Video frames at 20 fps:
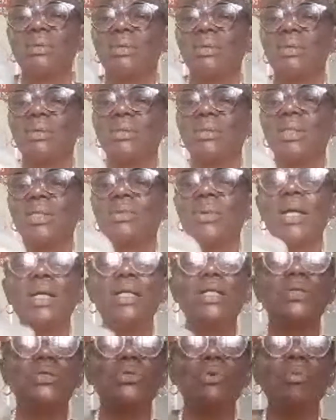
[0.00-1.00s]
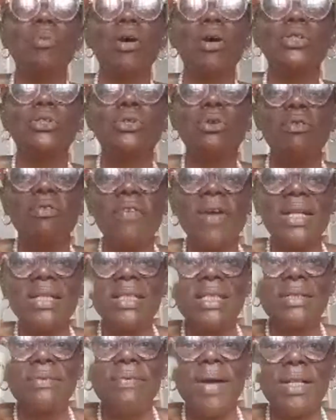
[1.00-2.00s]
this one is too much. Fat
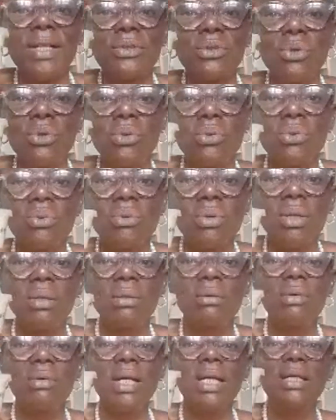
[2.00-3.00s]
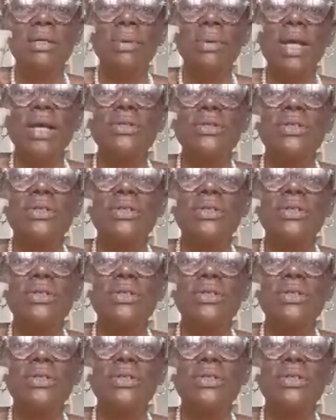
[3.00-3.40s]
is fat. Anywhere you see